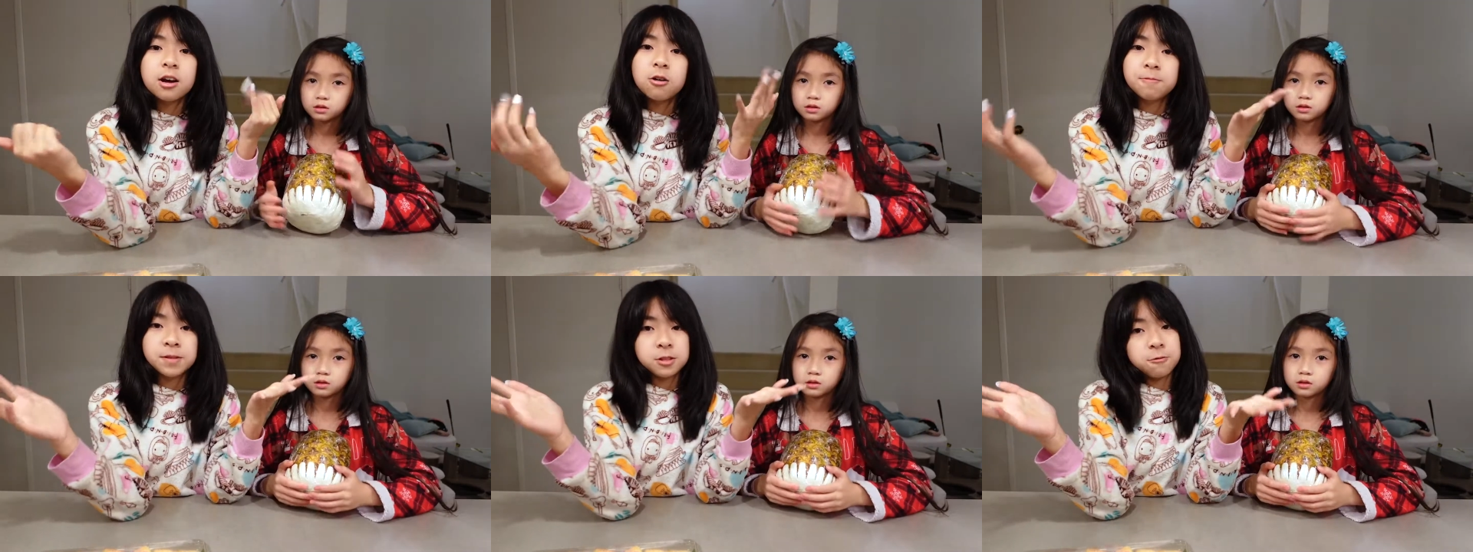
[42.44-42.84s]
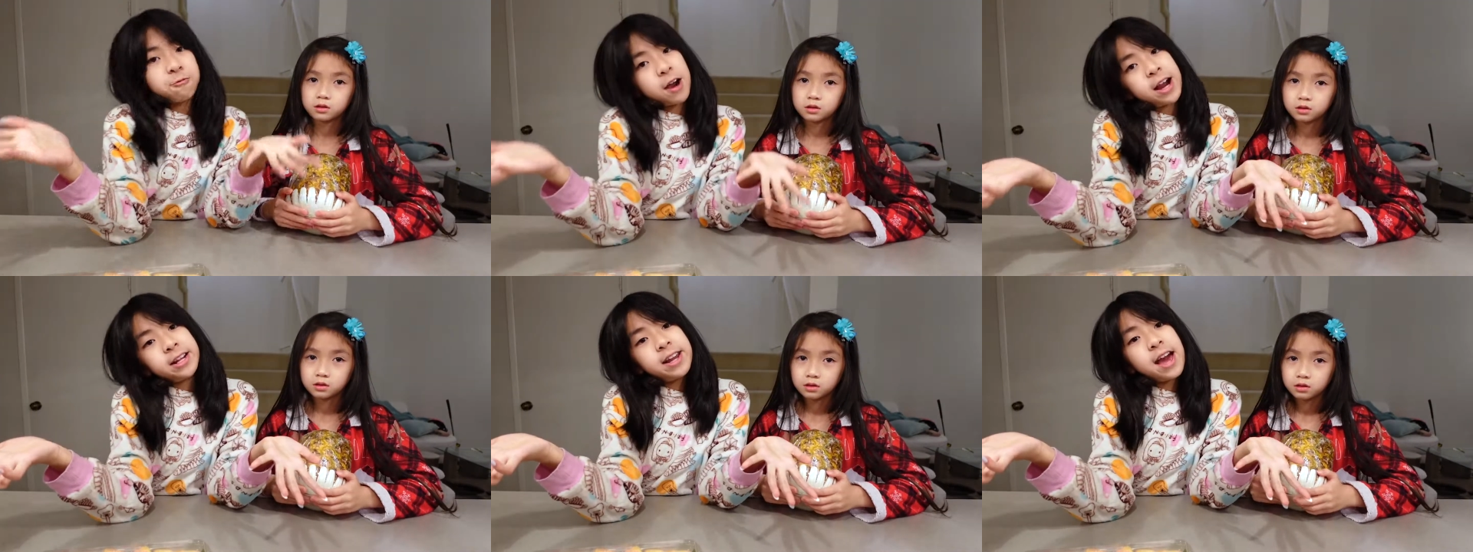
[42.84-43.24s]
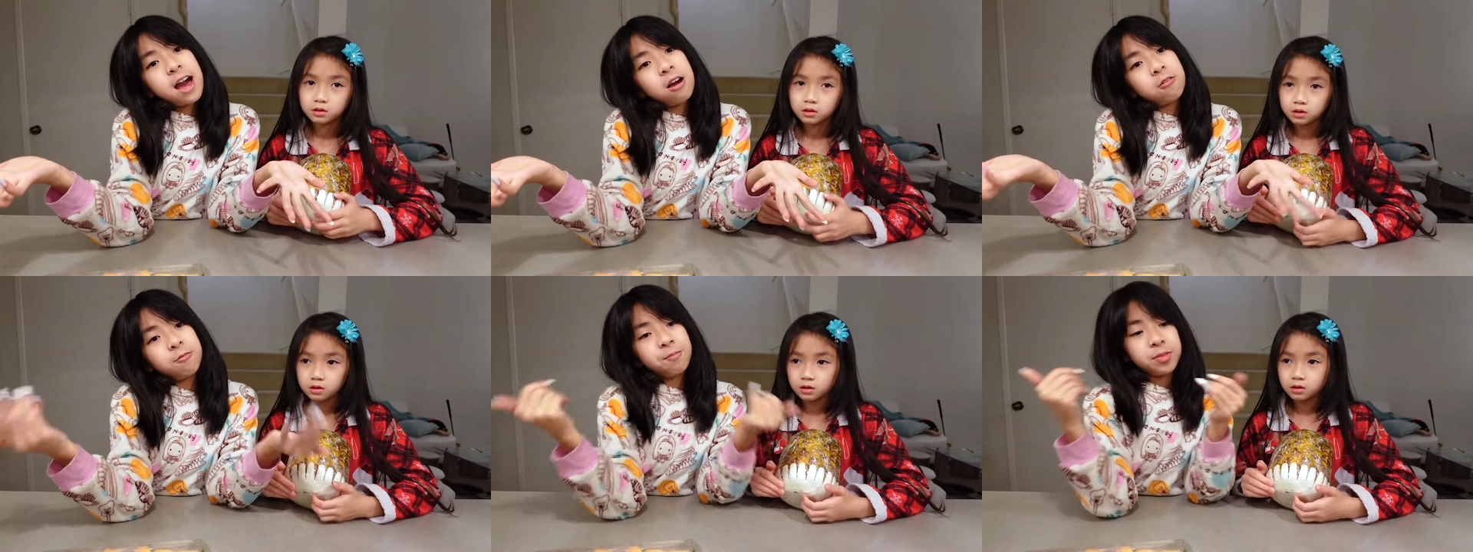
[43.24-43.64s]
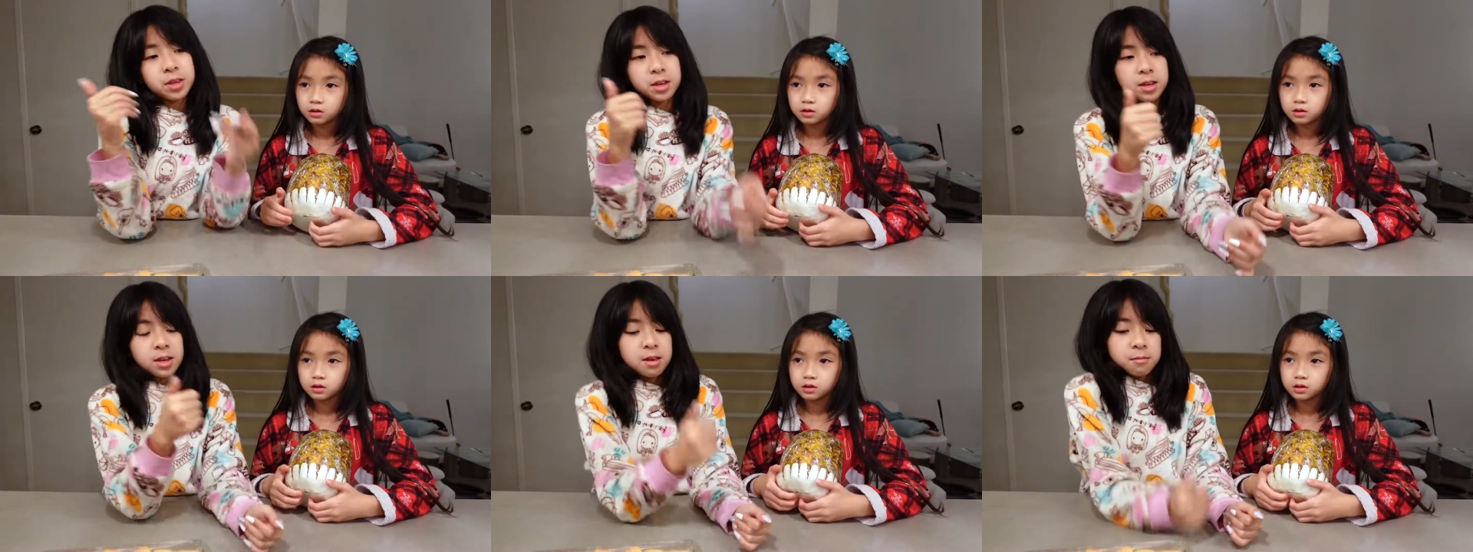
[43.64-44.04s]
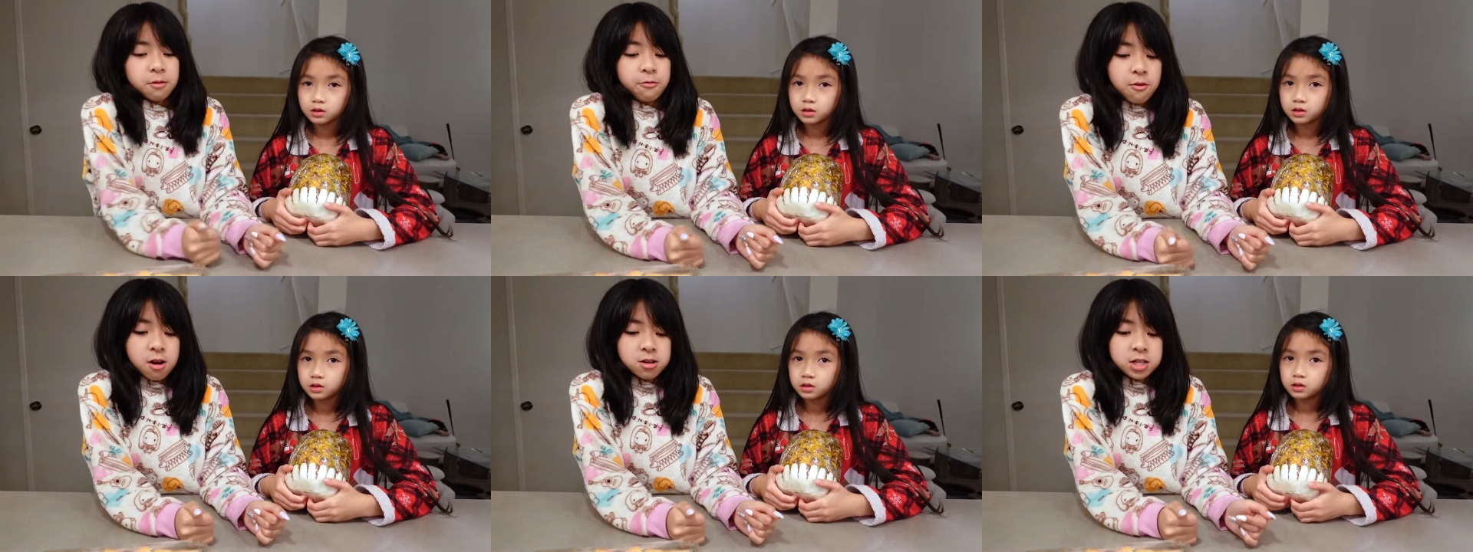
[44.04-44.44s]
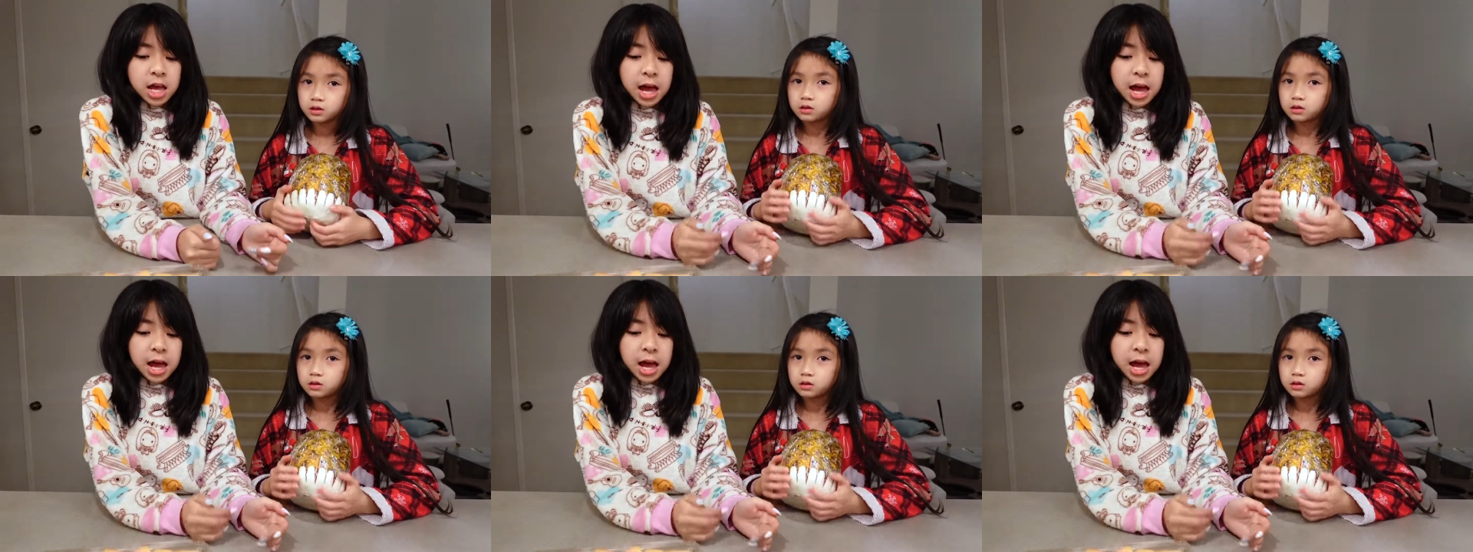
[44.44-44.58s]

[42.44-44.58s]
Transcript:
Speaker 1: open to find out. But first,